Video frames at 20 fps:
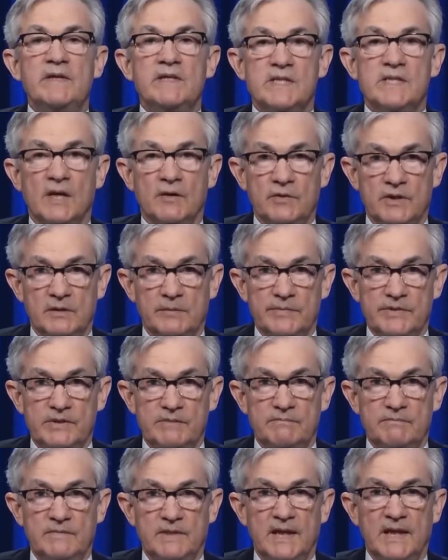
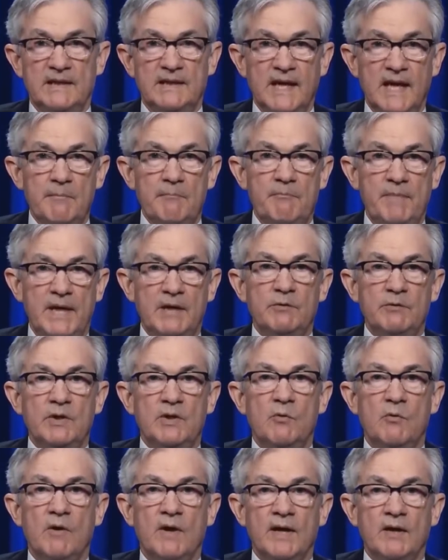outcomes, and that may
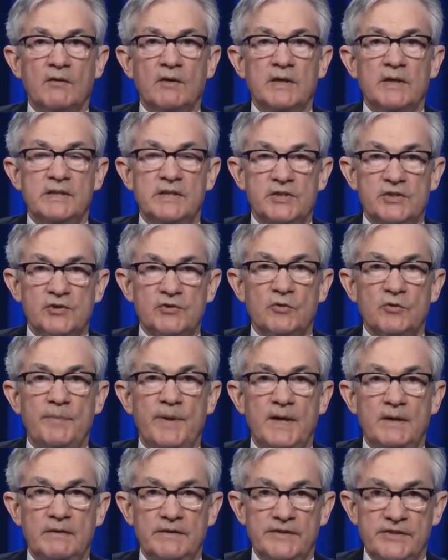require additional
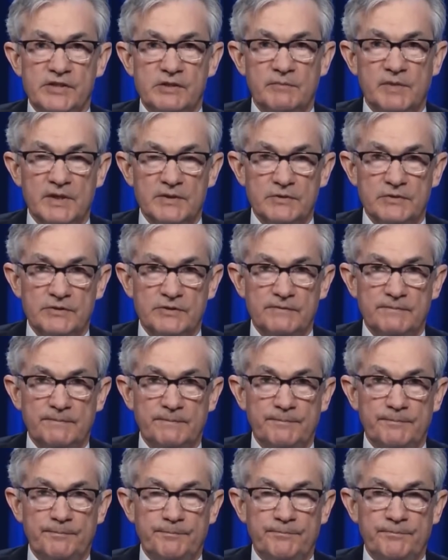policy measures.
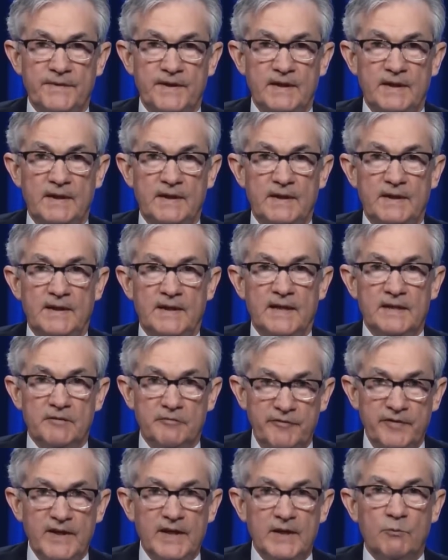At the
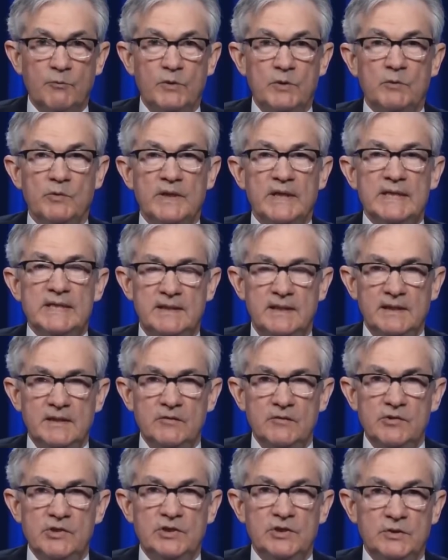Fed, we will
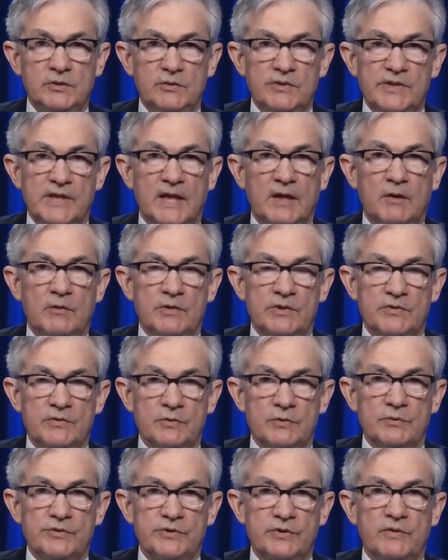continue to use our
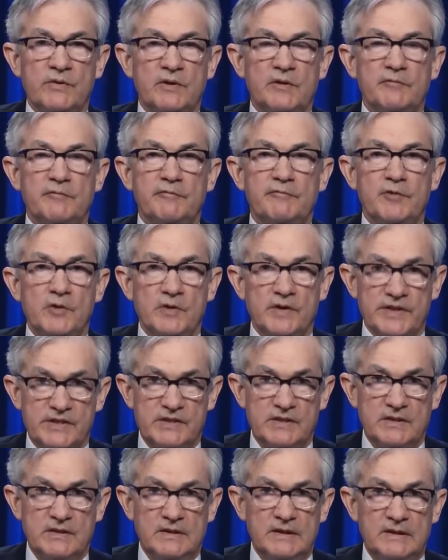tools to their
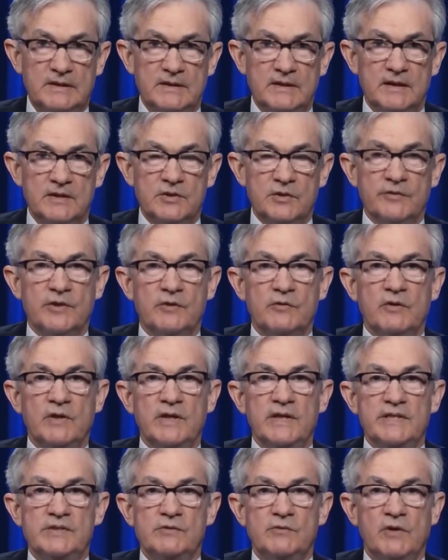fullest until the
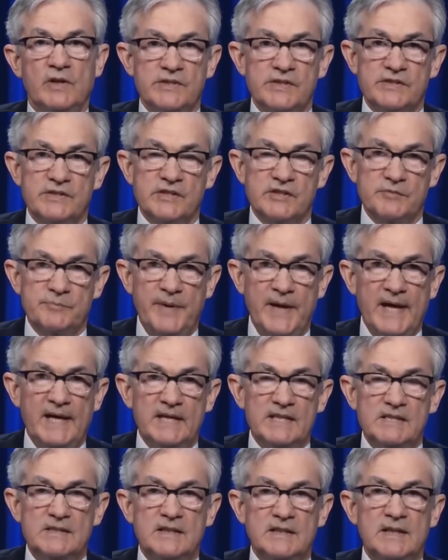crisis has
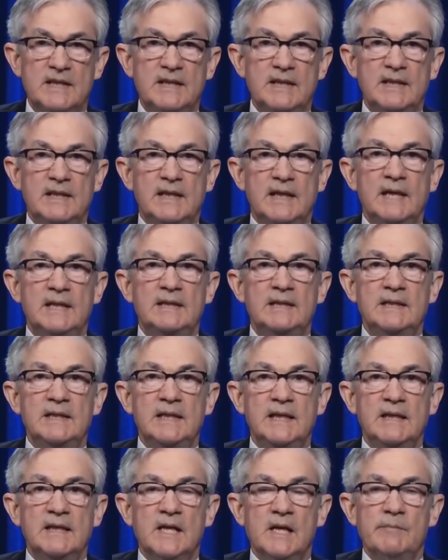passed and the
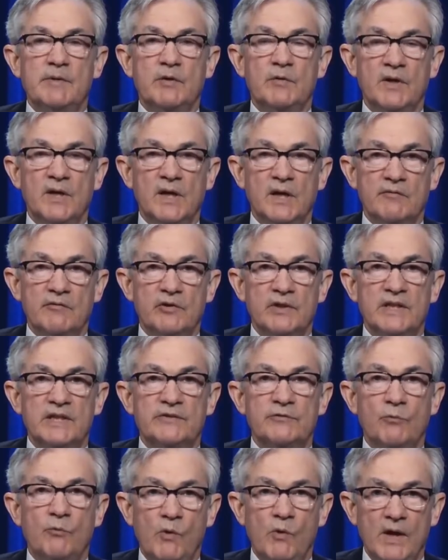economic recovery
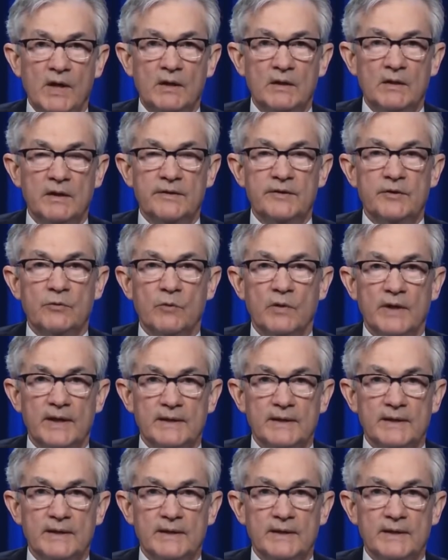is well underway.